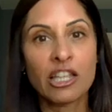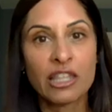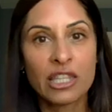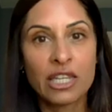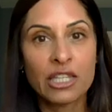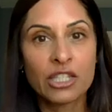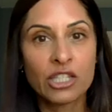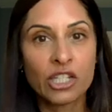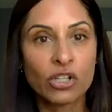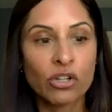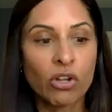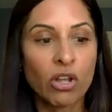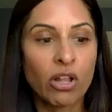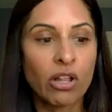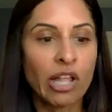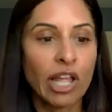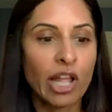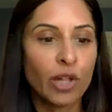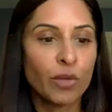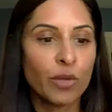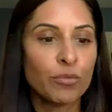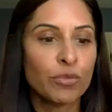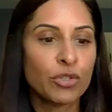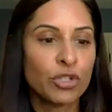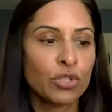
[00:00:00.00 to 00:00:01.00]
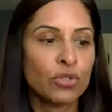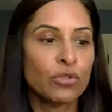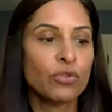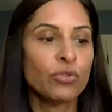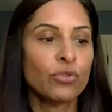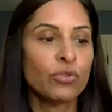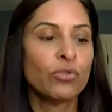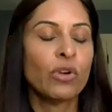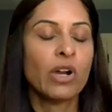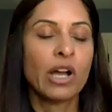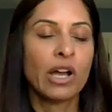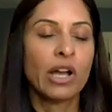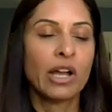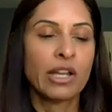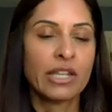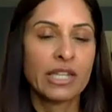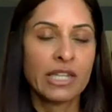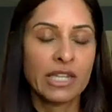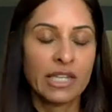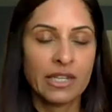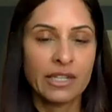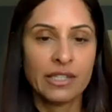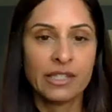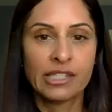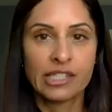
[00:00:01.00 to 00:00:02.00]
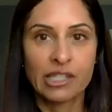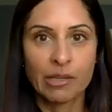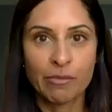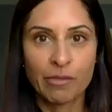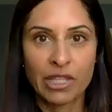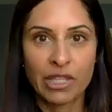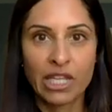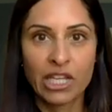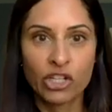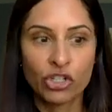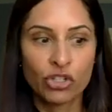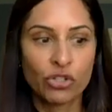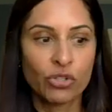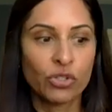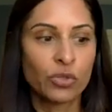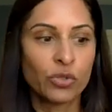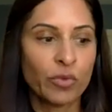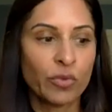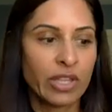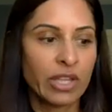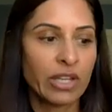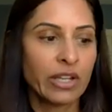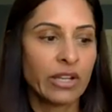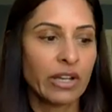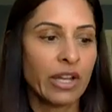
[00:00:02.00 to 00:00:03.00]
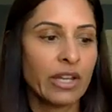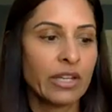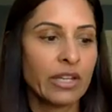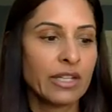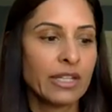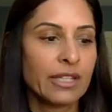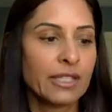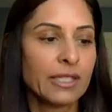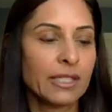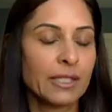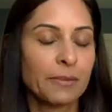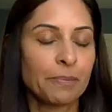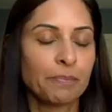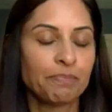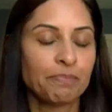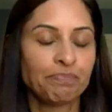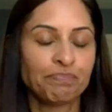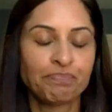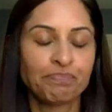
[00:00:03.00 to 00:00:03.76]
these can all help to ease some of the issues with incontinence.